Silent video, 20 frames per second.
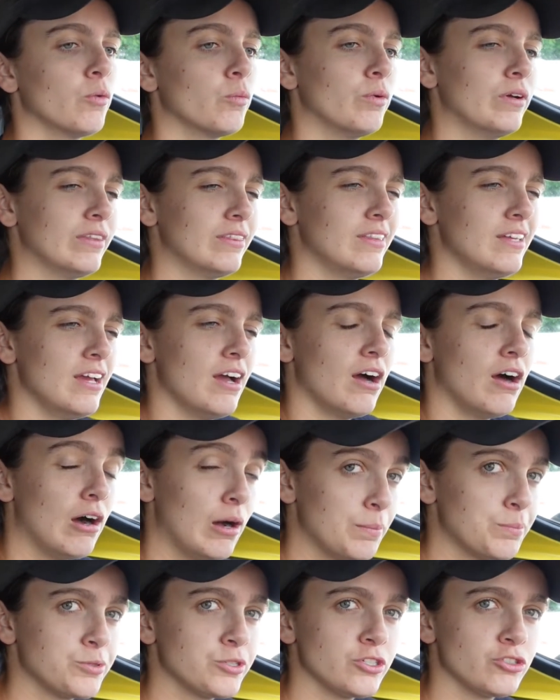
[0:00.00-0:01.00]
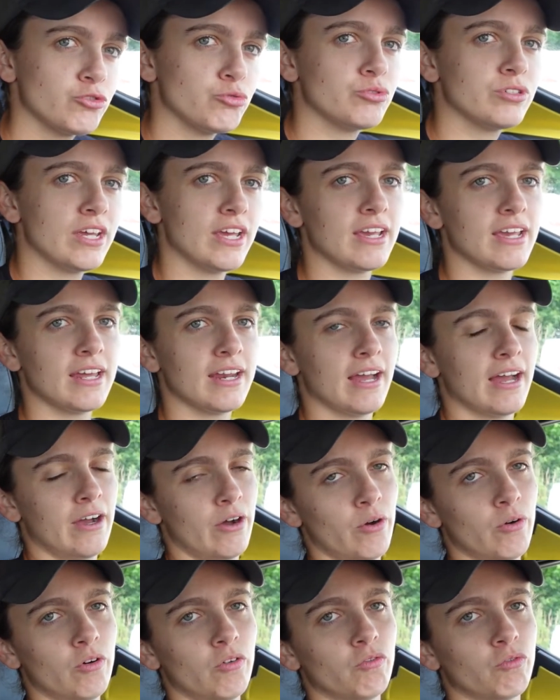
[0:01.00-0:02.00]
with the option to take it
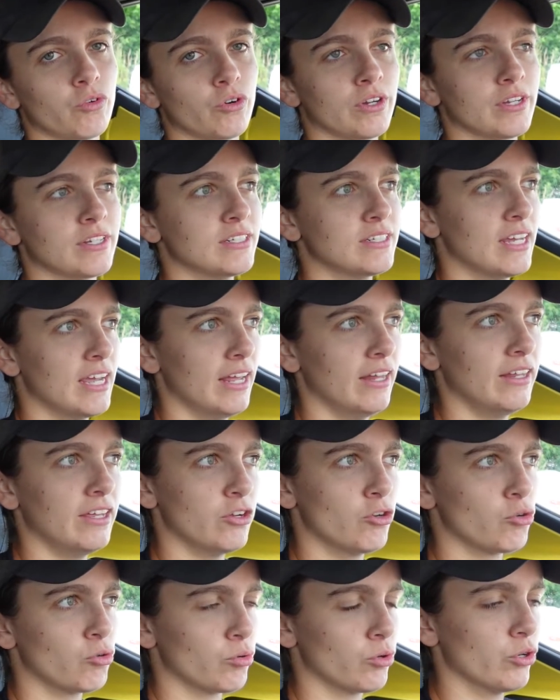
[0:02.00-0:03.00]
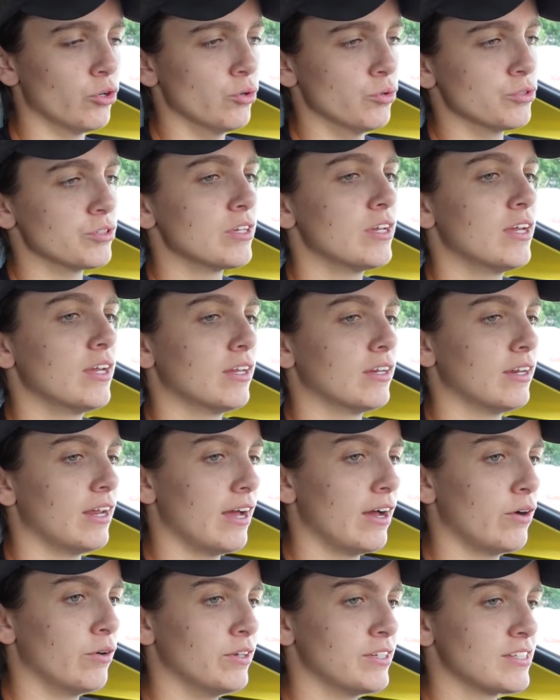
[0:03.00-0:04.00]
out for a daily cruise.
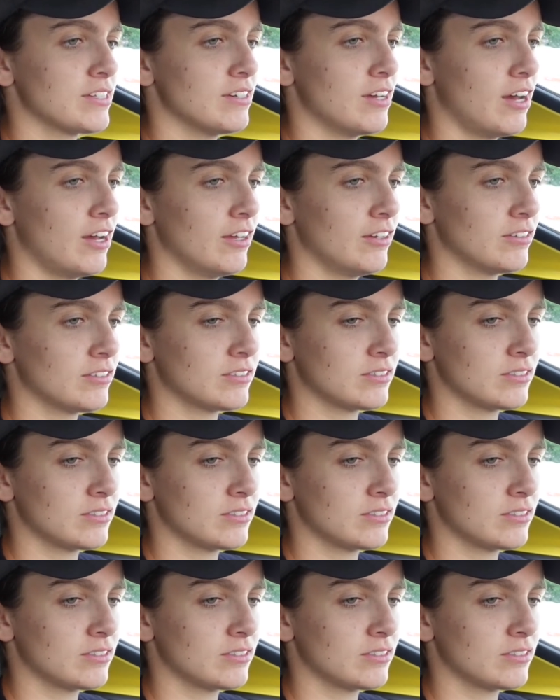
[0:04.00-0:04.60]
Now, it's probably